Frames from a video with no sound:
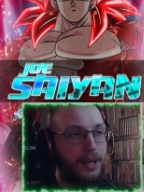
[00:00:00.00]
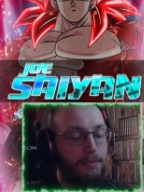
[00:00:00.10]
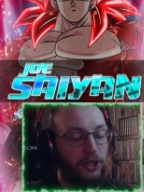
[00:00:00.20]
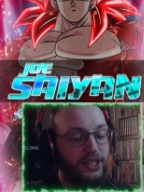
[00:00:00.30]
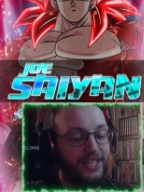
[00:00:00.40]

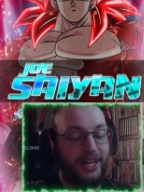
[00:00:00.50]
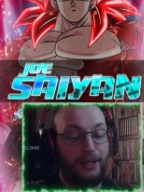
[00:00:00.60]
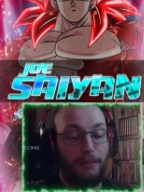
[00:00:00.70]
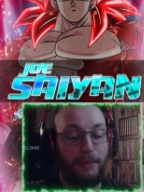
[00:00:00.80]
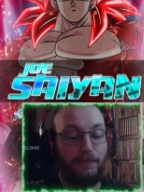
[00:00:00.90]
Broly's got
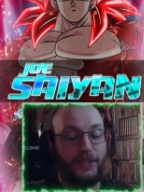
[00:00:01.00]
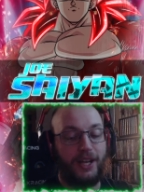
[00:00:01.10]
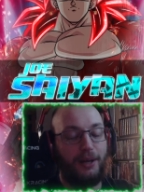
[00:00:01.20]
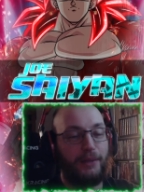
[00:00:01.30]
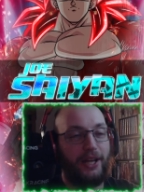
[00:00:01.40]
to
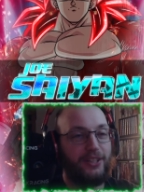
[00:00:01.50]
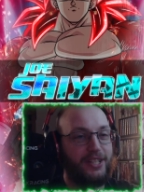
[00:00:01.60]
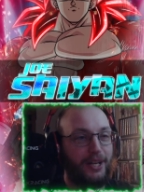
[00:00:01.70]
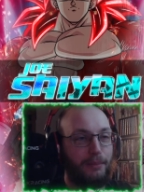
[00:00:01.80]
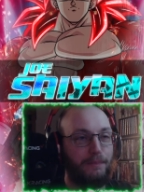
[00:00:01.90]
calm down. He's
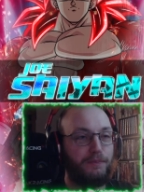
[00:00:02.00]
got to